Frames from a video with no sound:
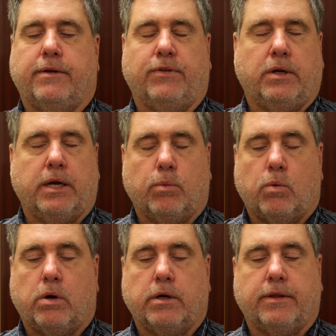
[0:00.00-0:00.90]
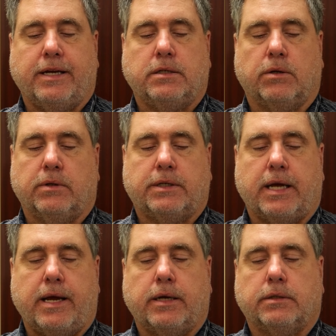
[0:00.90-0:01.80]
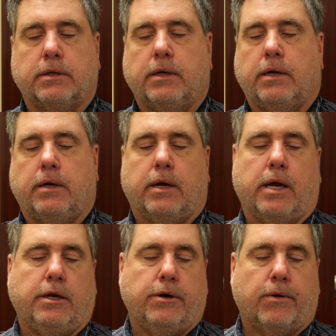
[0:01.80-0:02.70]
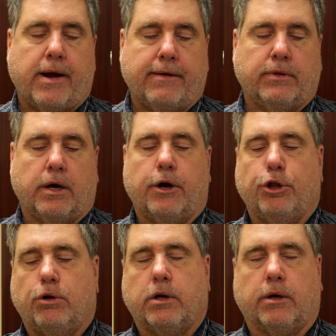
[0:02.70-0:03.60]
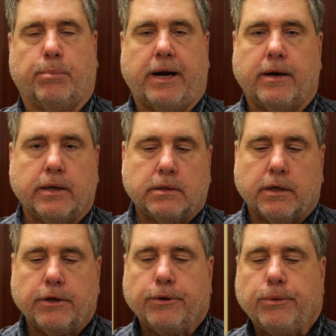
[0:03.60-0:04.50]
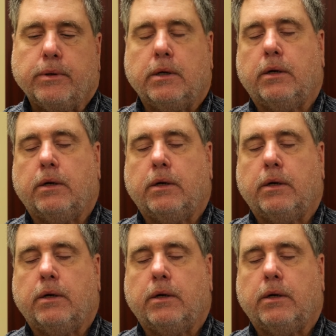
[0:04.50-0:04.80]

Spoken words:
If you get one of these on the test and you don't have the other to compare it to,